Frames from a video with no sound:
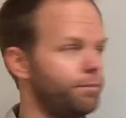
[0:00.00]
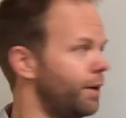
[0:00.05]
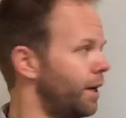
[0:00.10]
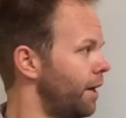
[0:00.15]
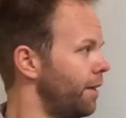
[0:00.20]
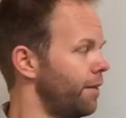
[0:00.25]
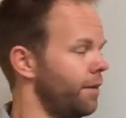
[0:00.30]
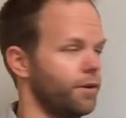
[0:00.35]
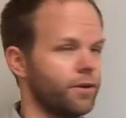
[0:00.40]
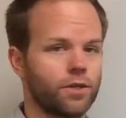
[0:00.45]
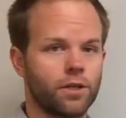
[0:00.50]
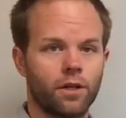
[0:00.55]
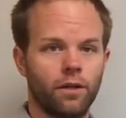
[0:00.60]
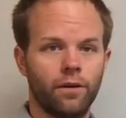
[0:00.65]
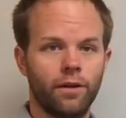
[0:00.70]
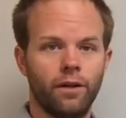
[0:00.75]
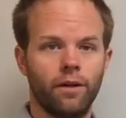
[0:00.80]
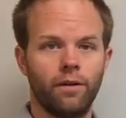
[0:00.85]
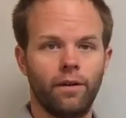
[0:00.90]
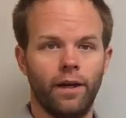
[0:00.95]
but there's
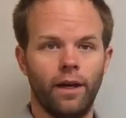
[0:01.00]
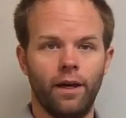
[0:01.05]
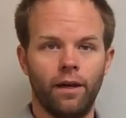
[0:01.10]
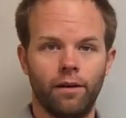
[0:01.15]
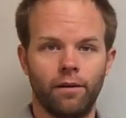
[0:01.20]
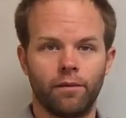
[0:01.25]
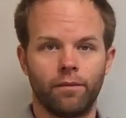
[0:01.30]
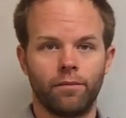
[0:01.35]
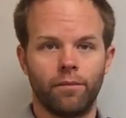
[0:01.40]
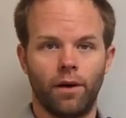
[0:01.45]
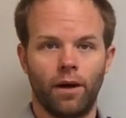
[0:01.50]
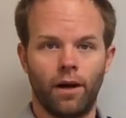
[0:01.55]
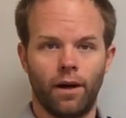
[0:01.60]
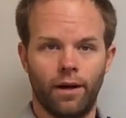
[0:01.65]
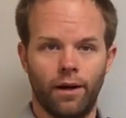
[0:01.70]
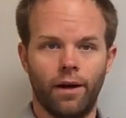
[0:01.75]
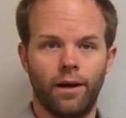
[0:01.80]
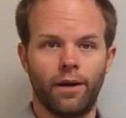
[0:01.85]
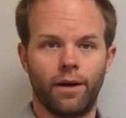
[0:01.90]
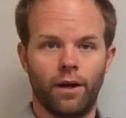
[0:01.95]
clearly
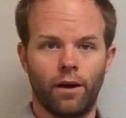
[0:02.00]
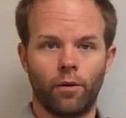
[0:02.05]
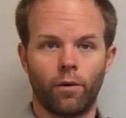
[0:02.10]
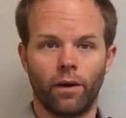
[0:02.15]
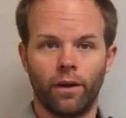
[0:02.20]
a